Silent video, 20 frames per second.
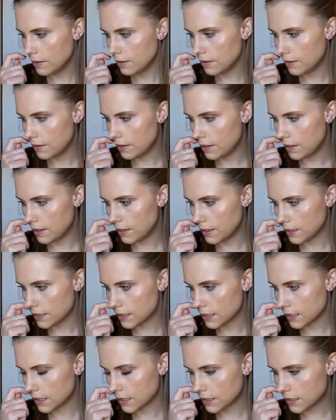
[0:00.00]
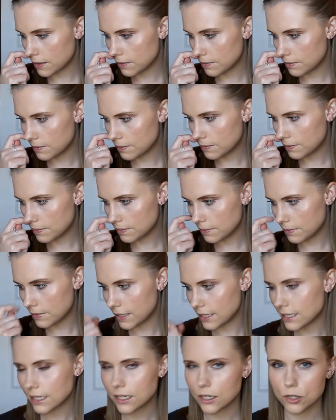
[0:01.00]
It's like
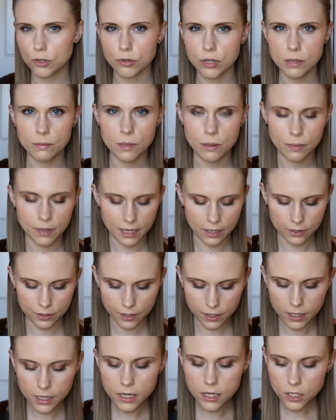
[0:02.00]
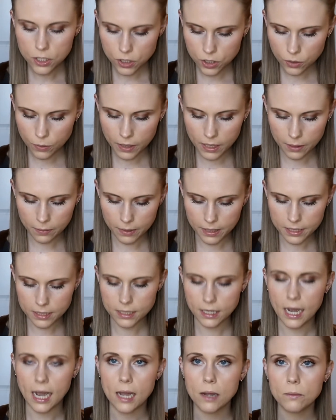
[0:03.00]
a creamy powder. So
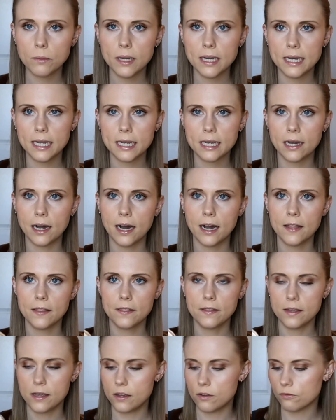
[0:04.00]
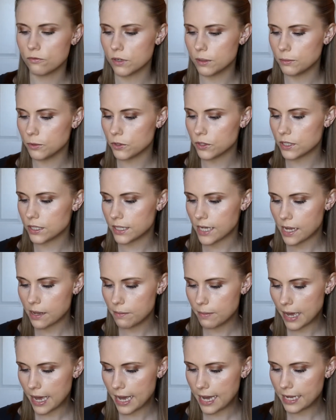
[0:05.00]
anyways, I went and got the Rimmel Stay
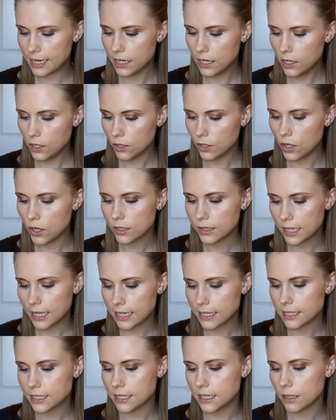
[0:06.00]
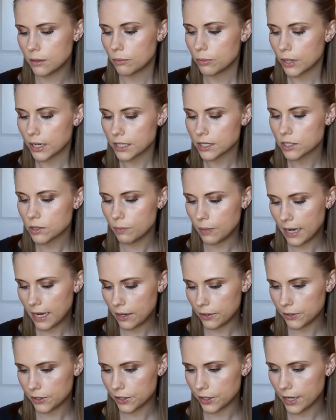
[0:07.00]
Matte Long Lasting Pressed
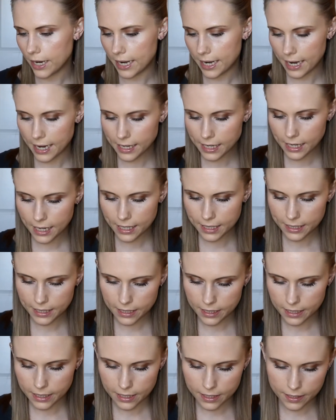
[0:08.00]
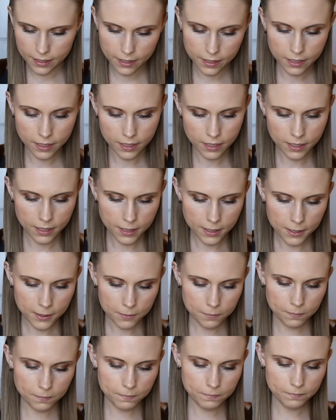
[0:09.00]
Powder, and I got it in,
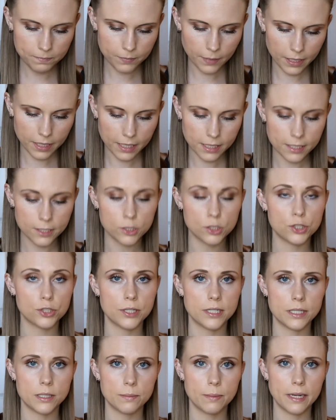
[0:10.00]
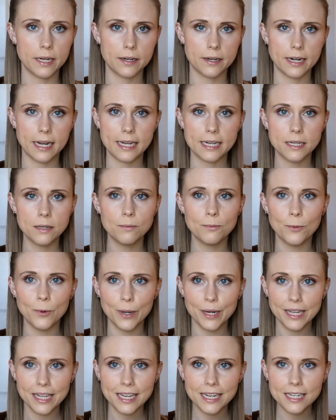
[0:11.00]
I got it in transparent. I didn't
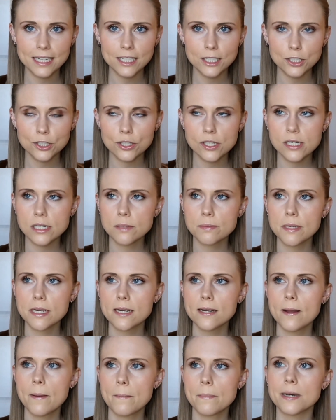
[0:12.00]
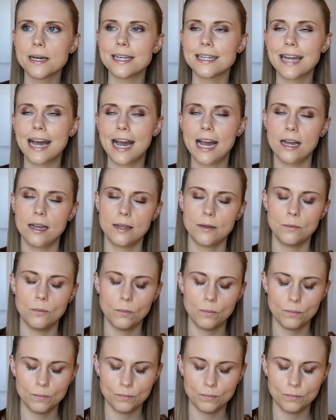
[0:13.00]
want to get it in transparent, but I